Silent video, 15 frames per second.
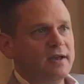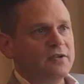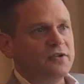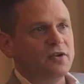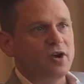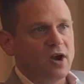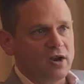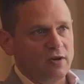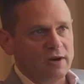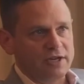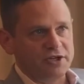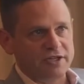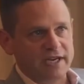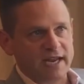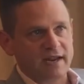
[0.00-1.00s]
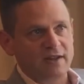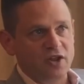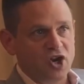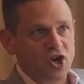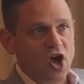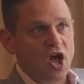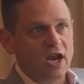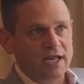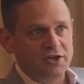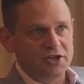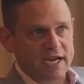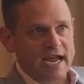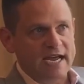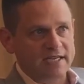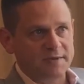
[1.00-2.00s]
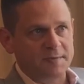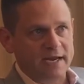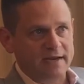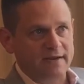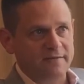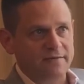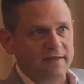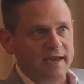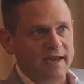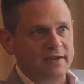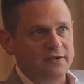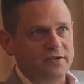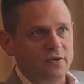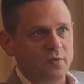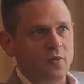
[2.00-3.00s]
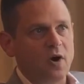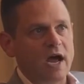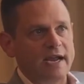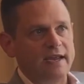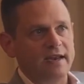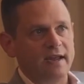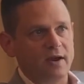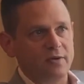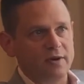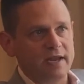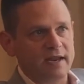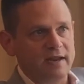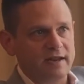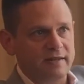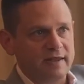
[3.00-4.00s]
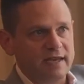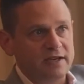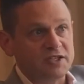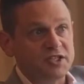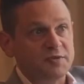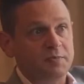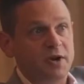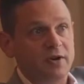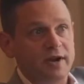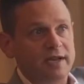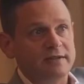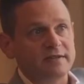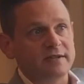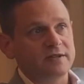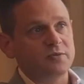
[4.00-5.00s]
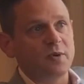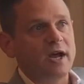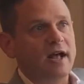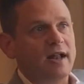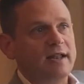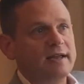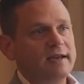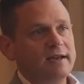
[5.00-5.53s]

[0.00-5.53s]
So you're not only just getting the knowledge aspect of things, you're walking out getting the experience as well.